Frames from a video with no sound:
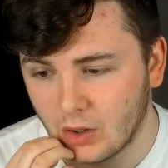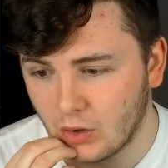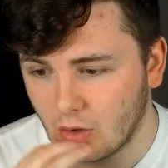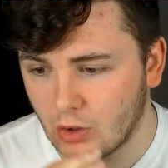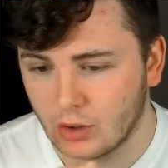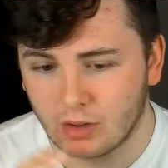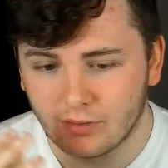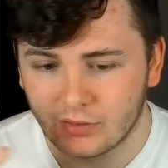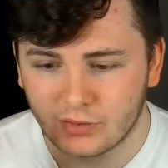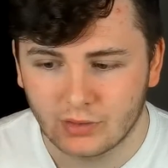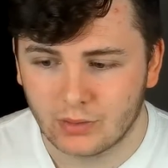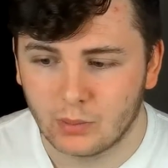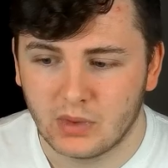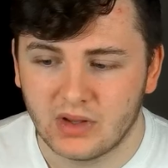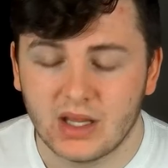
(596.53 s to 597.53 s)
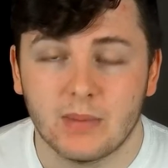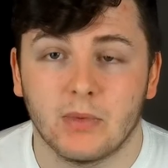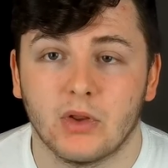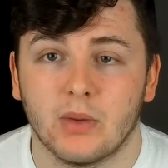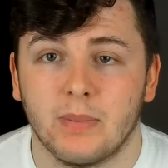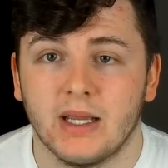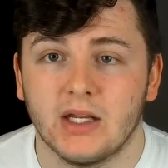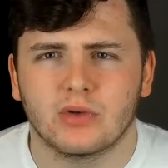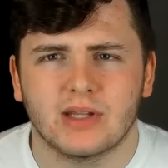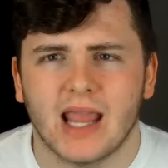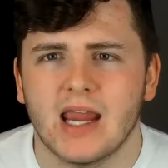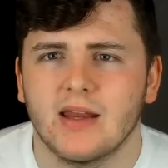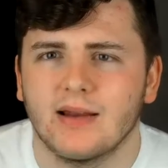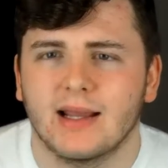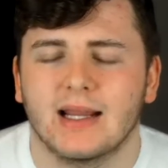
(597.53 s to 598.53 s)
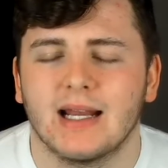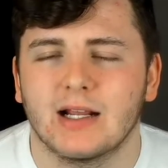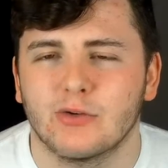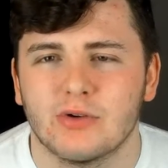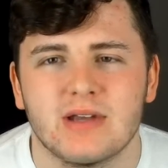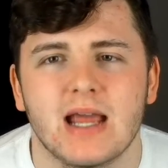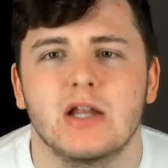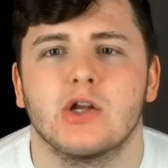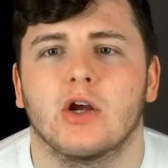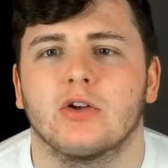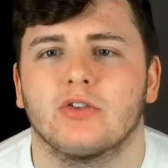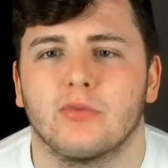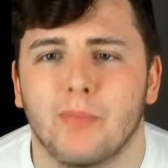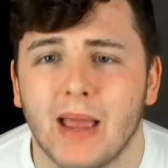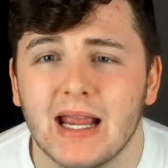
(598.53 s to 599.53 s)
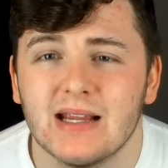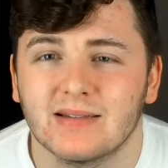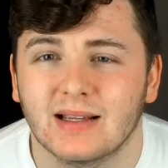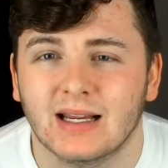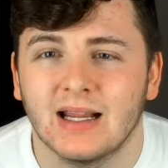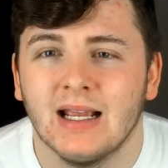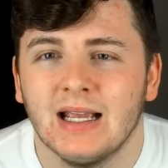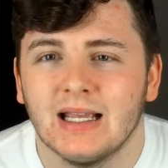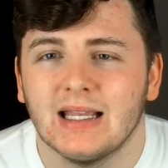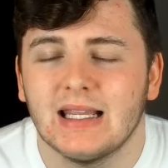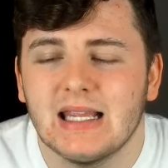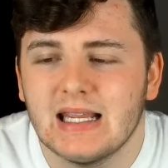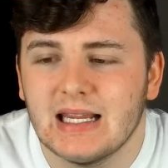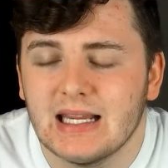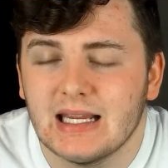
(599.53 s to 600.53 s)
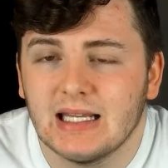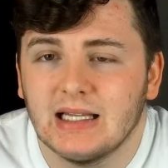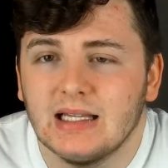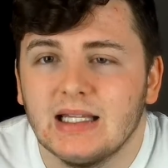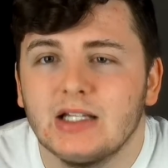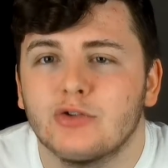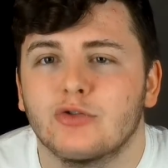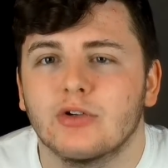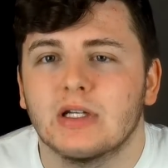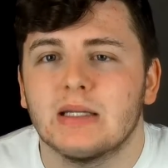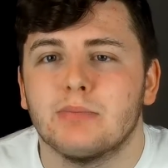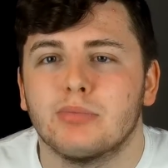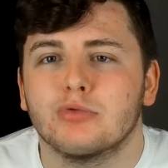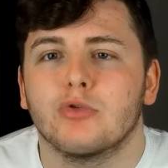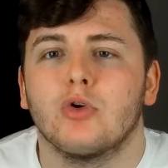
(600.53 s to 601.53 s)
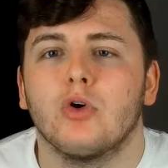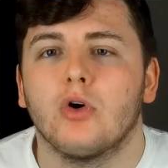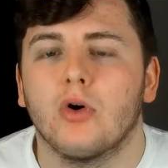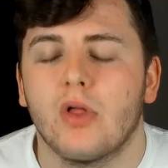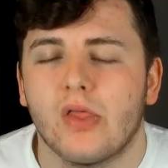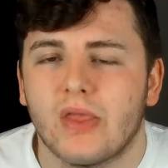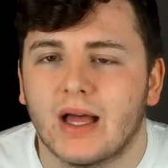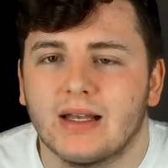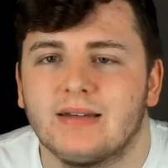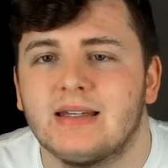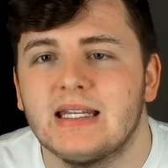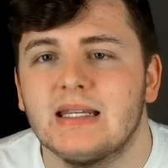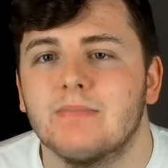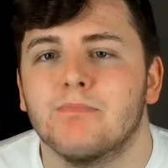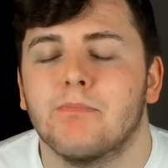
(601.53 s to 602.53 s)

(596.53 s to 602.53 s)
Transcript: All of a sudden, with him on the pitch, gained like an extra 10 yards of pace. Like he literally brought that team